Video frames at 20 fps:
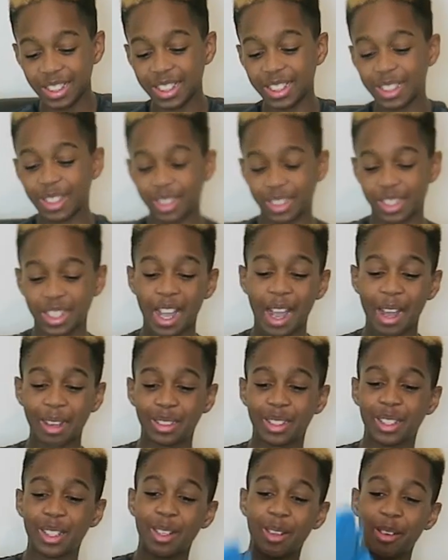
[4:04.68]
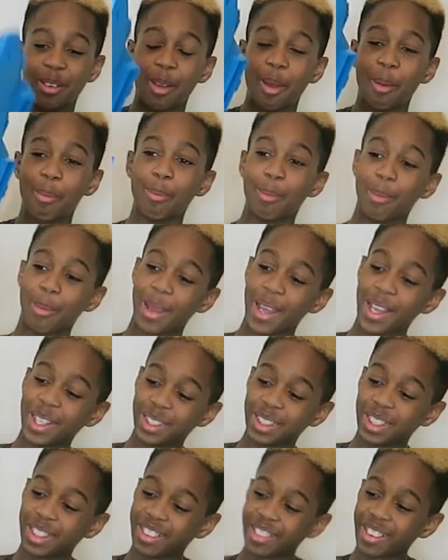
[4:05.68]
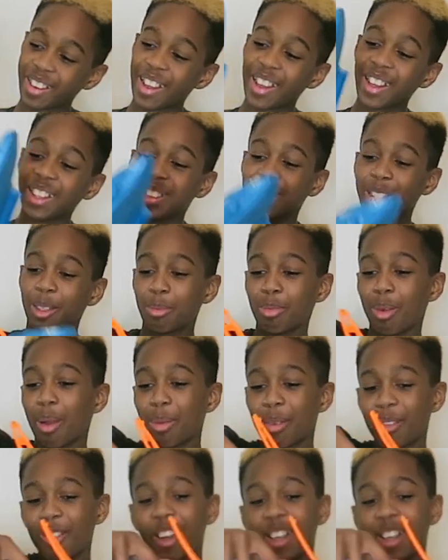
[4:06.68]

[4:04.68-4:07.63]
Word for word: this looks absolutely amazing. It's like a proper